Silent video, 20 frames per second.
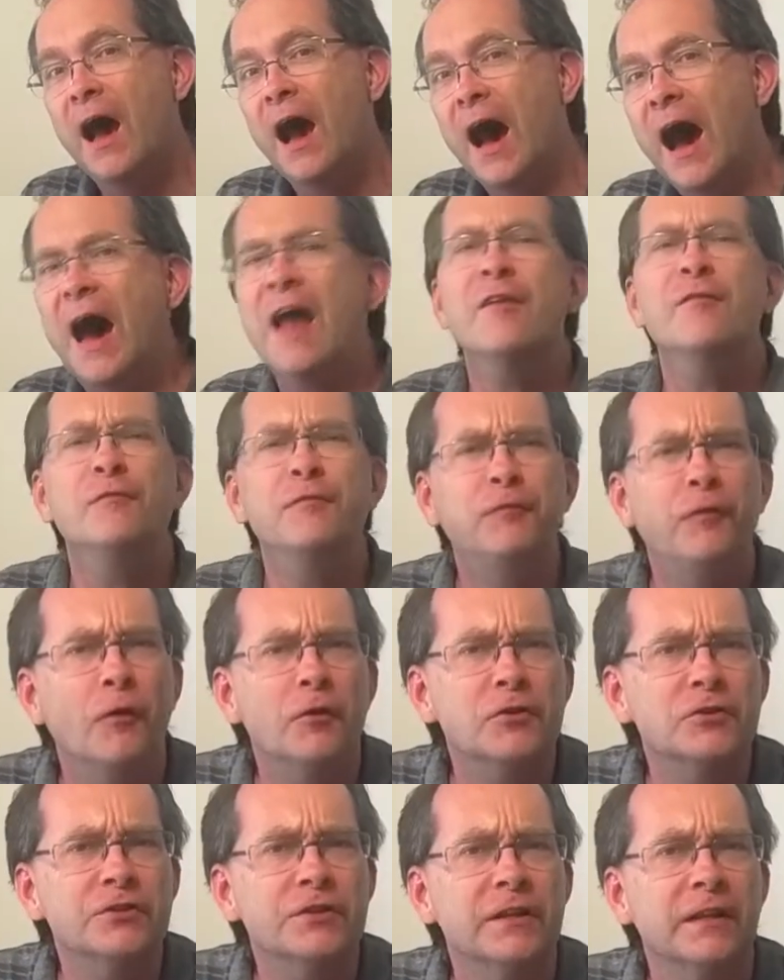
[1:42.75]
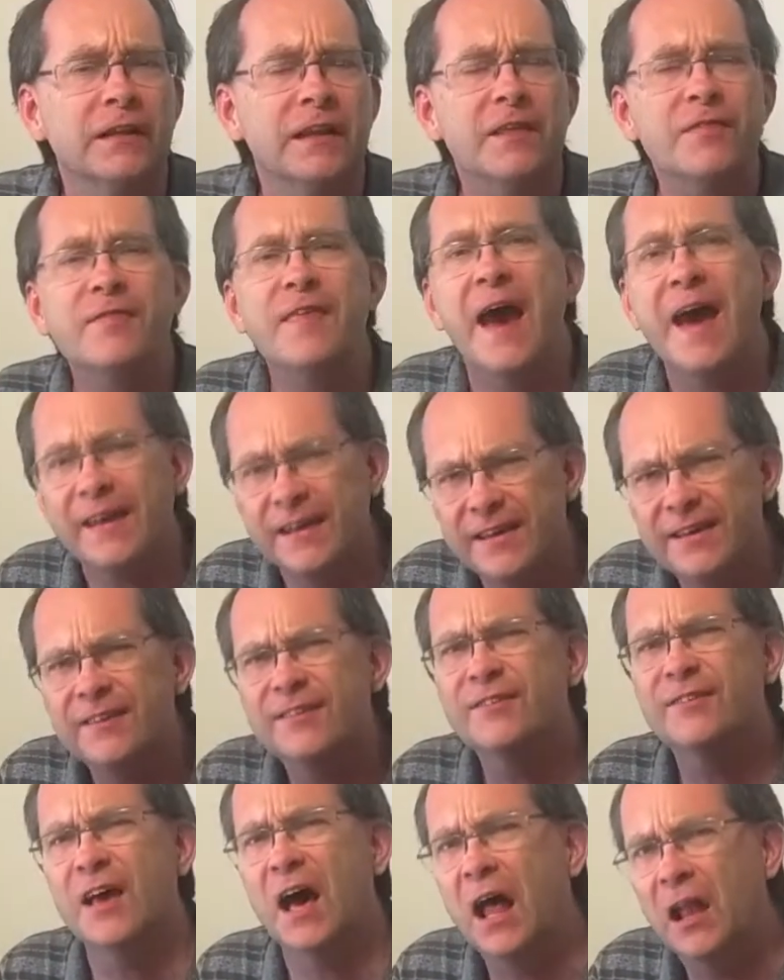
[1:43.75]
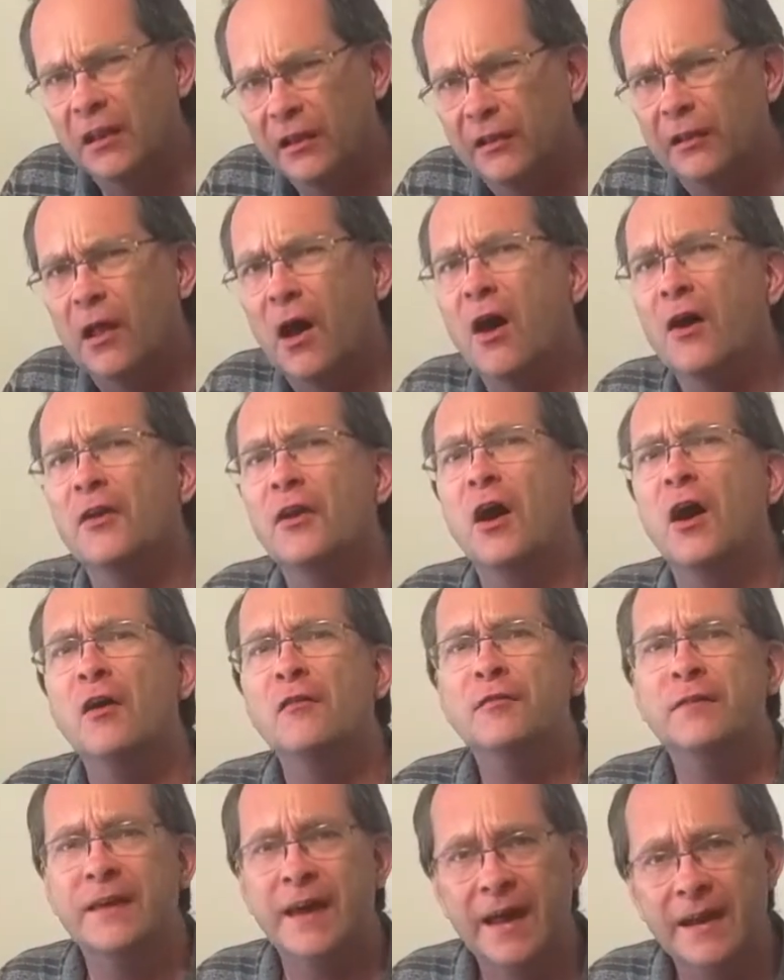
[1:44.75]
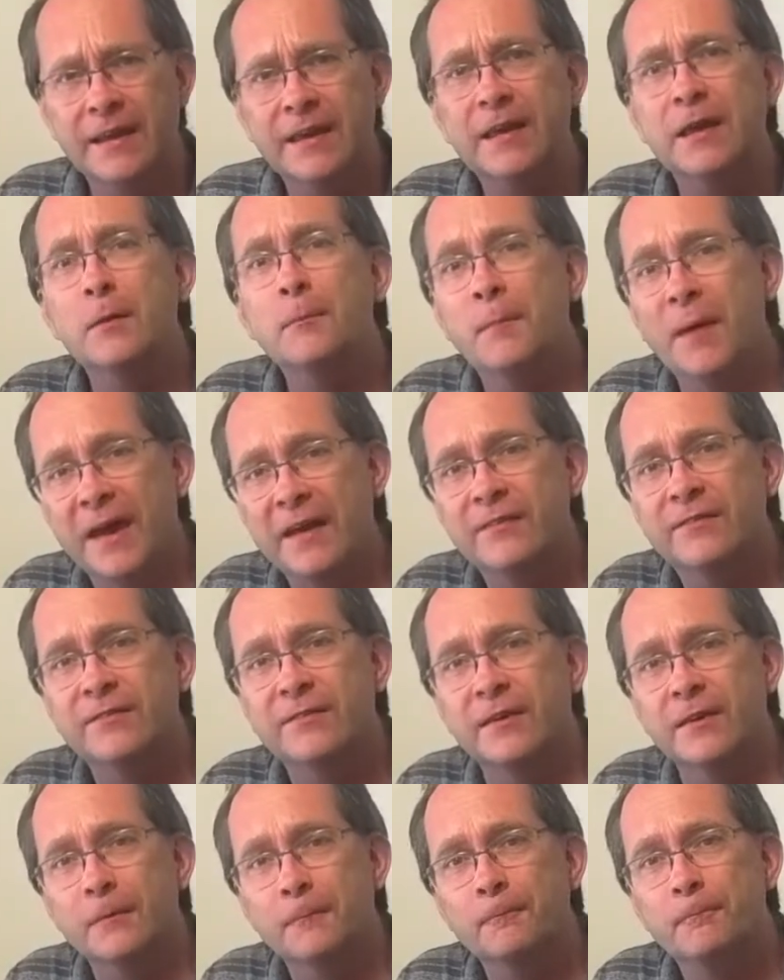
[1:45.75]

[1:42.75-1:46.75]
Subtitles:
Unfortunately, that is a lot of cutting and pasting.